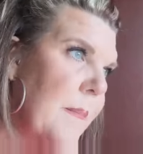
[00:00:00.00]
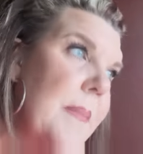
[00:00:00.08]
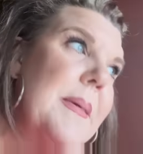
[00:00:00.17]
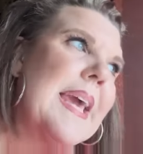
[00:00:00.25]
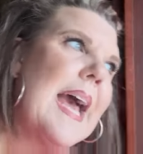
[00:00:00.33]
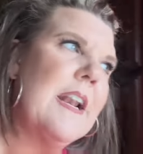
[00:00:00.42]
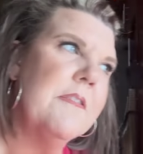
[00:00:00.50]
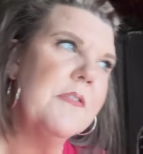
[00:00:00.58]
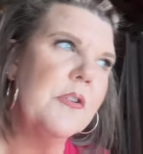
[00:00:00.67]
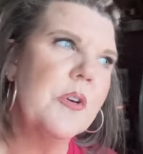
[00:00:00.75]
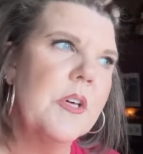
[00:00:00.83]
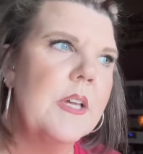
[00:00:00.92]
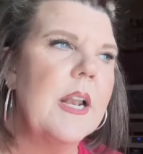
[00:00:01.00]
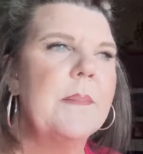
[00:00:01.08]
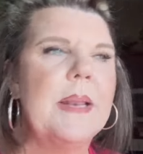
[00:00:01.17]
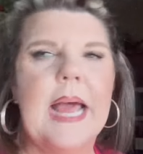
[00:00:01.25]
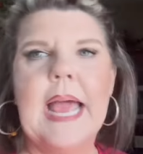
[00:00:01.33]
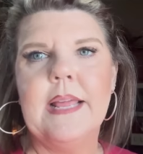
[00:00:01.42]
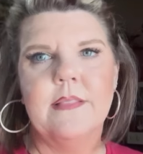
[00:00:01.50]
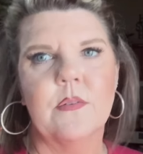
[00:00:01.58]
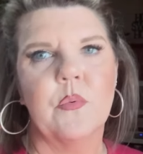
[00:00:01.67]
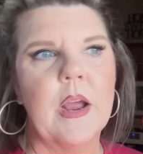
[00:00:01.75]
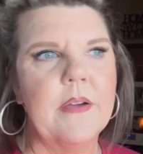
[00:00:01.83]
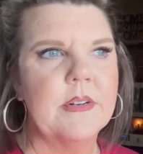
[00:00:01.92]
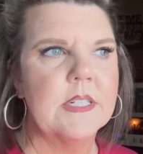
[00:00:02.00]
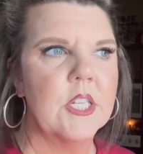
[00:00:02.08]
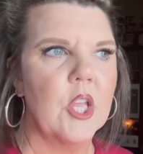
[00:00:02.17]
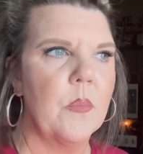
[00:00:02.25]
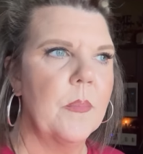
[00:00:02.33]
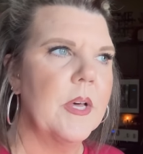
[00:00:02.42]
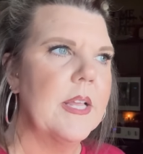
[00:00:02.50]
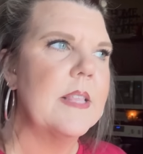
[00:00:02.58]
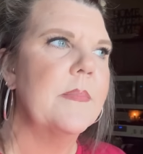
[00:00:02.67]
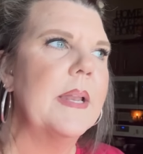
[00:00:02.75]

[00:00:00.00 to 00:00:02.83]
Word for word: made me kind of feel good. I mean, I hate that we're having slow months,